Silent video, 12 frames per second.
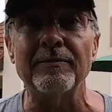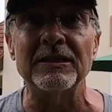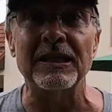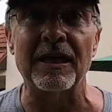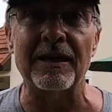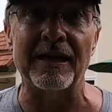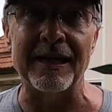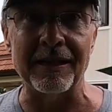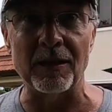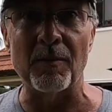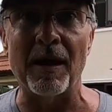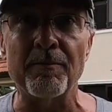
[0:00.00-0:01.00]
just click on that
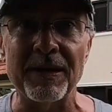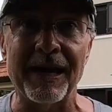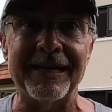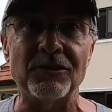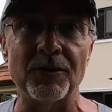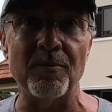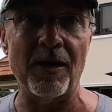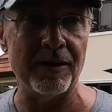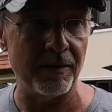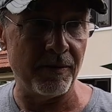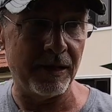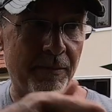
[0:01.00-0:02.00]
little My PI Dream Heart
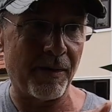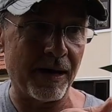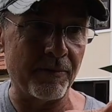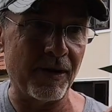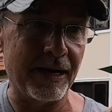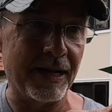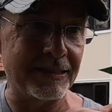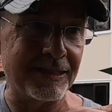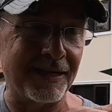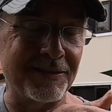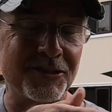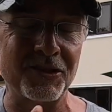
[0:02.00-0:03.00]
in the bottom right hand
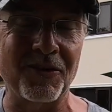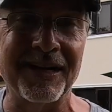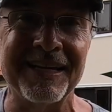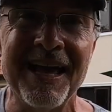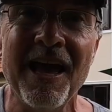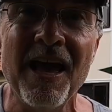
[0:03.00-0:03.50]
side of your screen.